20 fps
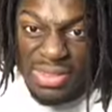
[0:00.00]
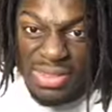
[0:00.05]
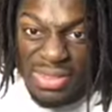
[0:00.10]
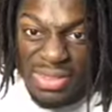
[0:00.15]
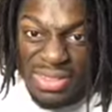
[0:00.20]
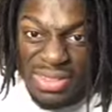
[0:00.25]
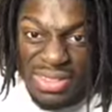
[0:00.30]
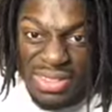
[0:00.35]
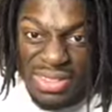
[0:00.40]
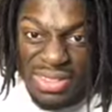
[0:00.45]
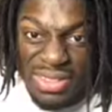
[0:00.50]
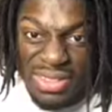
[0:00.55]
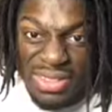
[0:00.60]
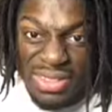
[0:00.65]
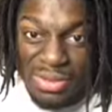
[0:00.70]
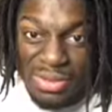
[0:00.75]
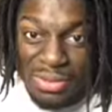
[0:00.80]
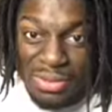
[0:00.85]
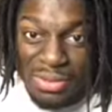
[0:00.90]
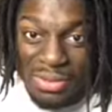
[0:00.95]
He's got
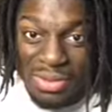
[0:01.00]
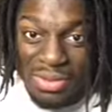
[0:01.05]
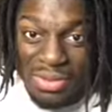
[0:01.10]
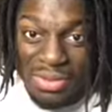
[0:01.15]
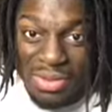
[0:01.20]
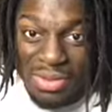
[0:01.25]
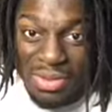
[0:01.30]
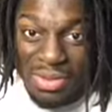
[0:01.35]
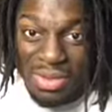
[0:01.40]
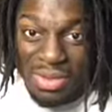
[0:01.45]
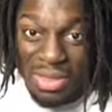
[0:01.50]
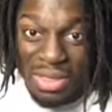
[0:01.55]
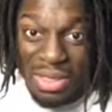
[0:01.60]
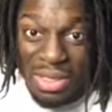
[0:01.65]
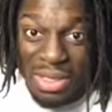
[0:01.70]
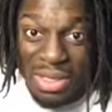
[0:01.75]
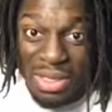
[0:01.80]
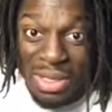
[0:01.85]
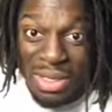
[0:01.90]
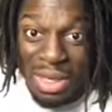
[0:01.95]
great speed, too.
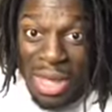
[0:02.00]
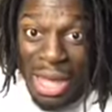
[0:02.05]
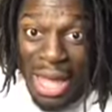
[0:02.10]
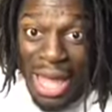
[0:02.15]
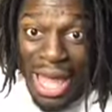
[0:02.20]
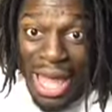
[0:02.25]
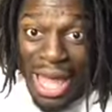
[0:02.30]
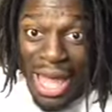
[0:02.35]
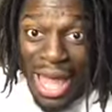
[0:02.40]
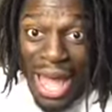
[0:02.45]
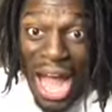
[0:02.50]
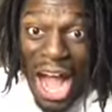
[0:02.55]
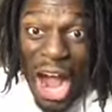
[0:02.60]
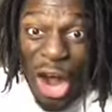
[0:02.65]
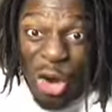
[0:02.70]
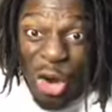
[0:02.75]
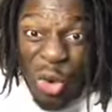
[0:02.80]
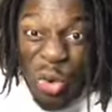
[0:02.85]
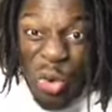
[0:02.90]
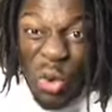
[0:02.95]
Cutbacks
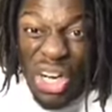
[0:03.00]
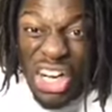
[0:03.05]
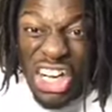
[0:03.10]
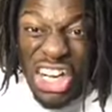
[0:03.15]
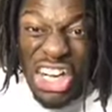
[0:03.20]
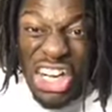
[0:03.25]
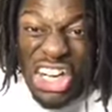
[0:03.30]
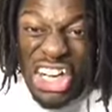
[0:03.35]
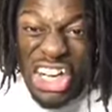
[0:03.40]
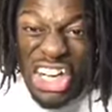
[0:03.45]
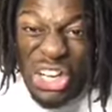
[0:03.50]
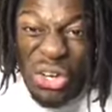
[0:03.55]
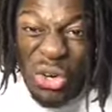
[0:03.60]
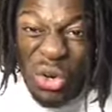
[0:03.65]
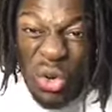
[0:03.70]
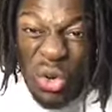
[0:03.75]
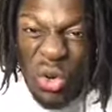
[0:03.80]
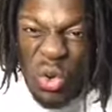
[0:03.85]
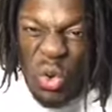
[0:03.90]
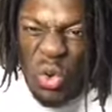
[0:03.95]
by
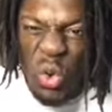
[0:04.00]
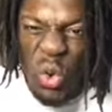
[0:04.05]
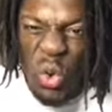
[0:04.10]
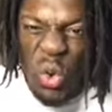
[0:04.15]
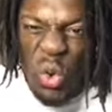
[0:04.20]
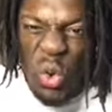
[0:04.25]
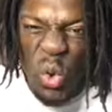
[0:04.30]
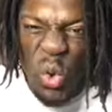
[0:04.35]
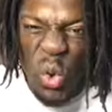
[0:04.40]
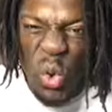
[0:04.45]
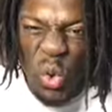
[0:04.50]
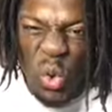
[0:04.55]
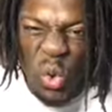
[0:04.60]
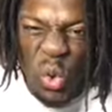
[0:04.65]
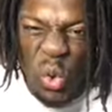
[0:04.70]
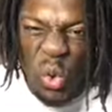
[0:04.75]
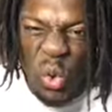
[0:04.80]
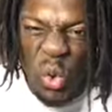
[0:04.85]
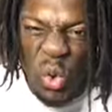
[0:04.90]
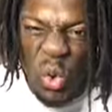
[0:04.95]

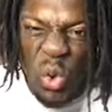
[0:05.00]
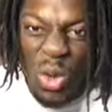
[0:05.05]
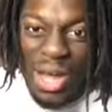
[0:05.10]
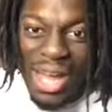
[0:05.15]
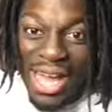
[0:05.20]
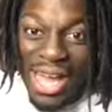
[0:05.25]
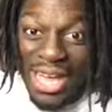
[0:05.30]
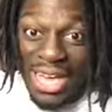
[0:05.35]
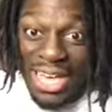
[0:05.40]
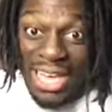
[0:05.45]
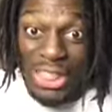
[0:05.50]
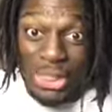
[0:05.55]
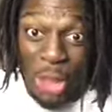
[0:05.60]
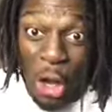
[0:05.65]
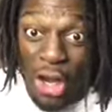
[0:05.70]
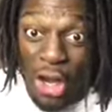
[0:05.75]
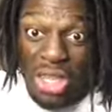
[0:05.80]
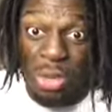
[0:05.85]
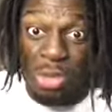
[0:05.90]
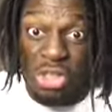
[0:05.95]
Ooh, he
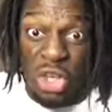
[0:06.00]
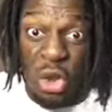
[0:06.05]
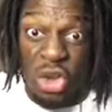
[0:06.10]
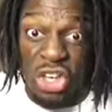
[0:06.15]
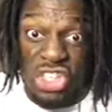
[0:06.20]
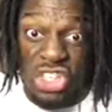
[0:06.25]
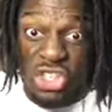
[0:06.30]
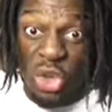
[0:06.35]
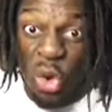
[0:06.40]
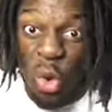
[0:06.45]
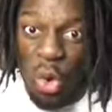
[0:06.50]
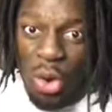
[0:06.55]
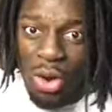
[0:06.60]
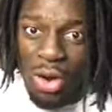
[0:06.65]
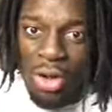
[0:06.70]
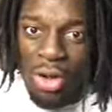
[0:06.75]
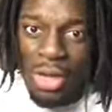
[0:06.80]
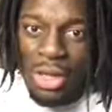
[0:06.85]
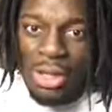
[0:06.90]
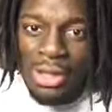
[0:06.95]
thought he was going to
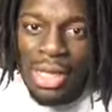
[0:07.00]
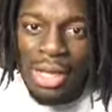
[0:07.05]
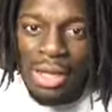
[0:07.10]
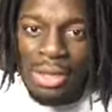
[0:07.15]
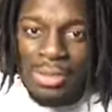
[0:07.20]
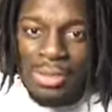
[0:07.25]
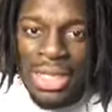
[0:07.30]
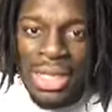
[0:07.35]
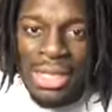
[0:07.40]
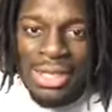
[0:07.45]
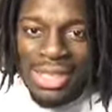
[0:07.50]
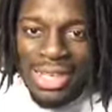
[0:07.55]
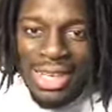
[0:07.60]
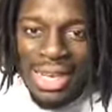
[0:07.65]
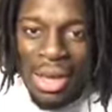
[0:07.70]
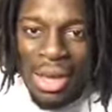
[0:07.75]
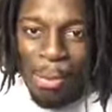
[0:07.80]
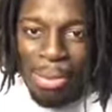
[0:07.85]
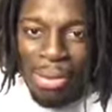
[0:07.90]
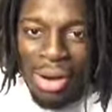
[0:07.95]
score. Look, look
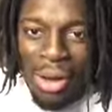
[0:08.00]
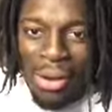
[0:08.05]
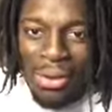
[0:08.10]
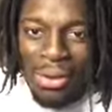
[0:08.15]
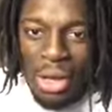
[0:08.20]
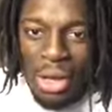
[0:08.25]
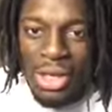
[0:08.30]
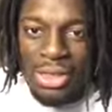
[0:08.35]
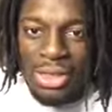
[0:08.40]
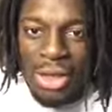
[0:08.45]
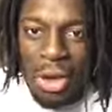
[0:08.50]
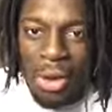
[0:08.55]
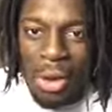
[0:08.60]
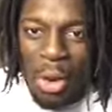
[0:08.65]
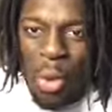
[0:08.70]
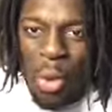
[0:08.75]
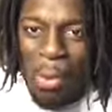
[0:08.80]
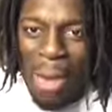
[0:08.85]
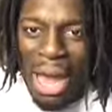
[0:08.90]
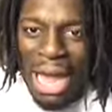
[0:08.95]
at him, bro. He thought,
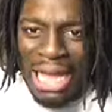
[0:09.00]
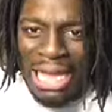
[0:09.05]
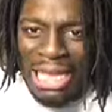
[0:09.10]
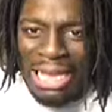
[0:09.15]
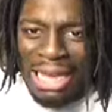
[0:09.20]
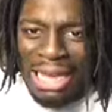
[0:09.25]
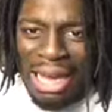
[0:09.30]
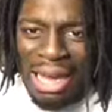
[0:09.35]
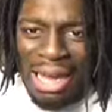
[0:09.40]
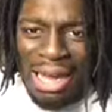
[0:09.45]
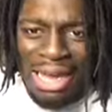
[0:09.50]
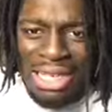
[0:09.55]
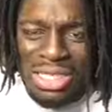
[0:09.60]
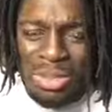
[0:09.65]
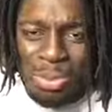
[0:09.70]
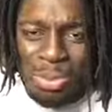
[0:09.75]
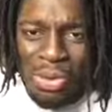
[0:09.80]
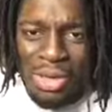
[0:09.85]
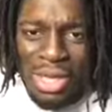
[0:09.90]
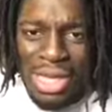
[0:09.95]
oh my
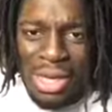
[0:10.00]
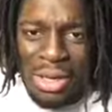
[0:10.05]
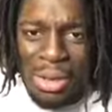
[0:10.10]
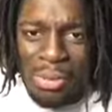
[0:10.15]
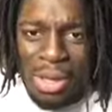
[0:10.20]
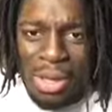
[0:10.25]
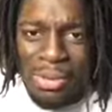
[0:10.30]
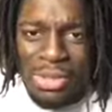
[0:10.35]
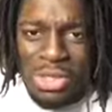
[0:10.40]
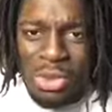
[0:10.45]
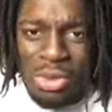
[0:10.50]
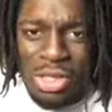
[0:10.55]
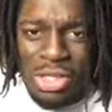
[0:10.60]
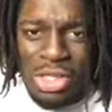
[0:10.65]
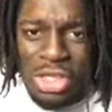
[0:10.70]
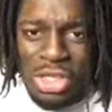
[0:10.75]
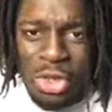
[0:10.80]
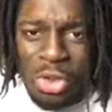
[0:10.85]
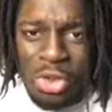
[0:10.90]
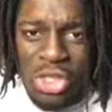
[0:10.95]
gosh, bro, he hit him. Number
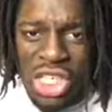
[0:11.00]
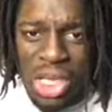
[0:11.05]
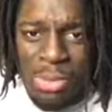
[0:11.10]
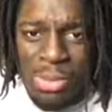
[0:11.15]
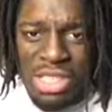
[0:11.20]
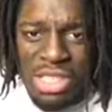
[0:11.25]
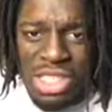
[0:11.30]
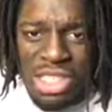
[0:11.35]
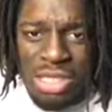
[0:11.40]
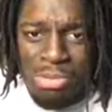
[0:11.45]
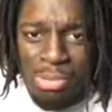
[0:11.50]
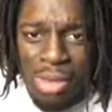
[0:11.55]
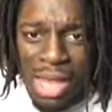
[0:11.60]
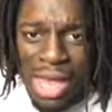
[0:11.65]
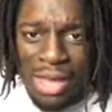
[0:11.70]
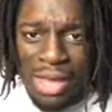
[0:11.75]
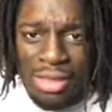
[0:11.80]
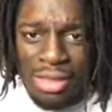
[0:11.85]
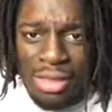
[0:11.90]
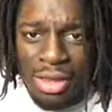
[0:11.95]
22, Jimmy Smith.